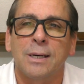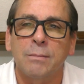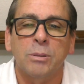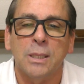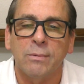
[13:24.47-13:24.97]

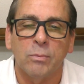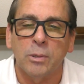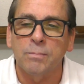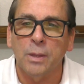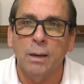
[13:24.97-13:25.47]

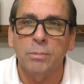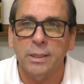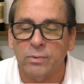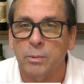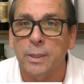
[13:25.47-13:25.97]
Unbelievable.
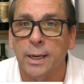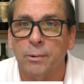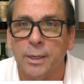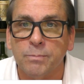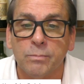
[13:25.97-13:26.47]
Unbelievable.
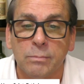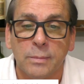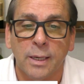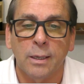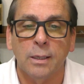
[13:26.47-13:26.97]
Anyway,
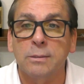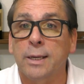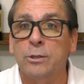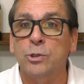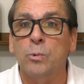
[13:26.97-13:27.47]

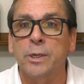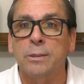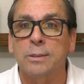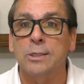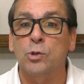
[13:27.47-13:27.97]
there's your
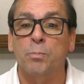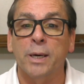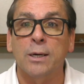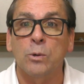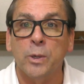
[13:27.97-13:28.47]
winner. That's your
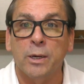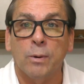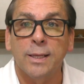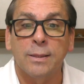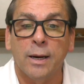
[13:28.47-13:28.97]
pick of the
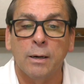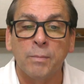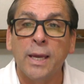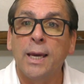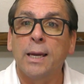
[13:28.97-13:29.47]
week right there.
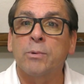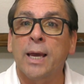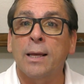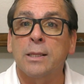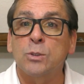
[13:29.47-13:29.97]
And with
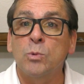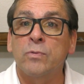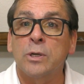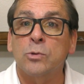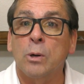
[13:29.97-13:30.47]
that, let's
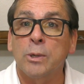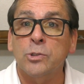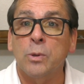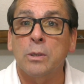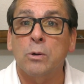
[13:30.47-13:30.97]
move on to our
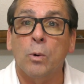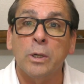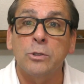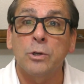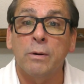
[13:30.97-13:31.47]
restaurant
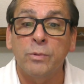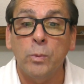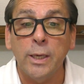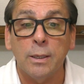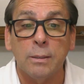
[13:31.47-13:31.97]
corkage of the
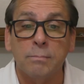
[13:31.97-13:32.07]
week.